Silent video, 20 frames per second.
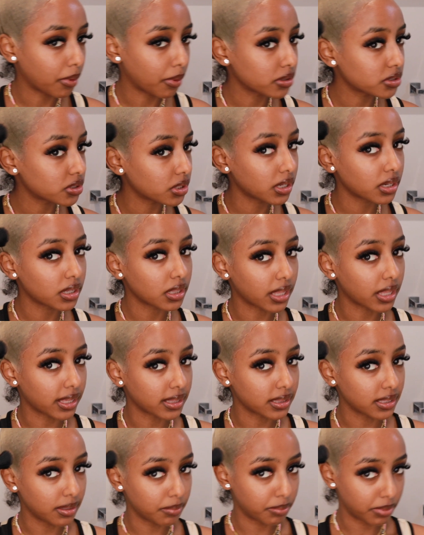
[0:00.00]
also going to
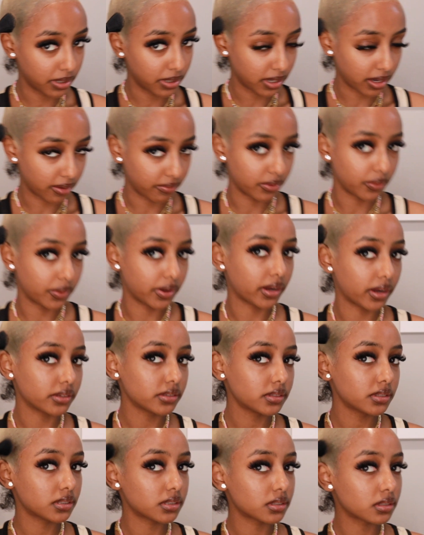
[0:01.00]
lightly put it everywhere else.